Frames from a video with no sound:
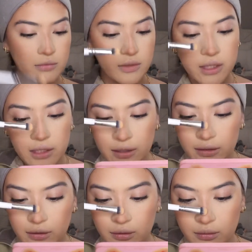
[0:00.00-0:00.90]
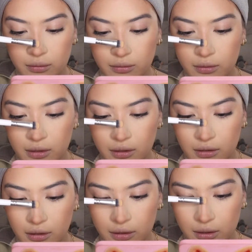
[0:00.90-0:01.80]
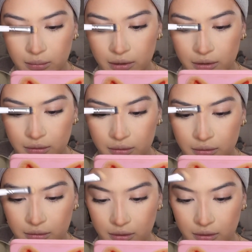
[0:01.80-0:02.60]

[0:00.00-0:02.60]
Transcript: Then go along the middle